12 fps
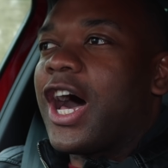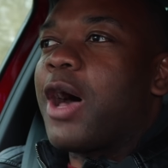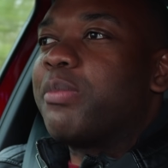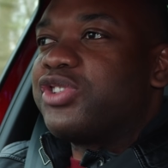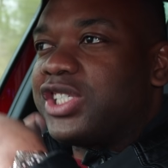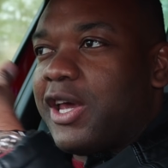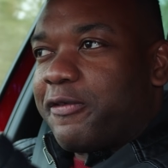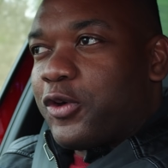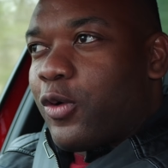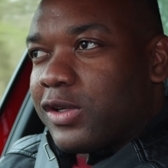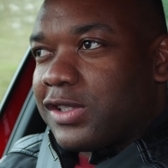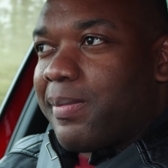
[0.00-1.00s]
upshift
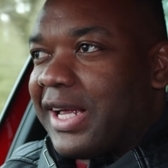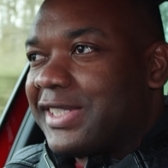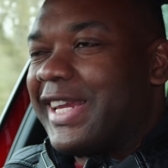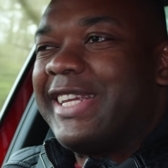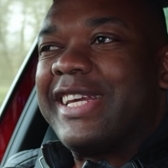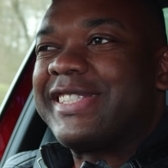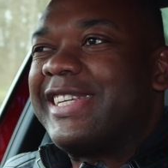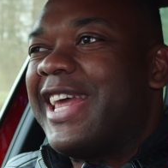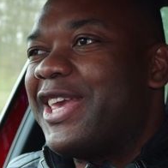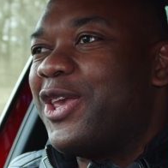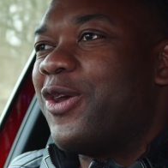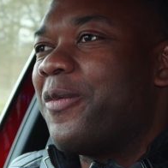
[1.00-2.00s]
automatically. It doesn't
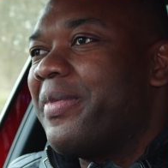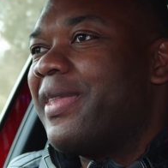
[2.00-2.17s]
let you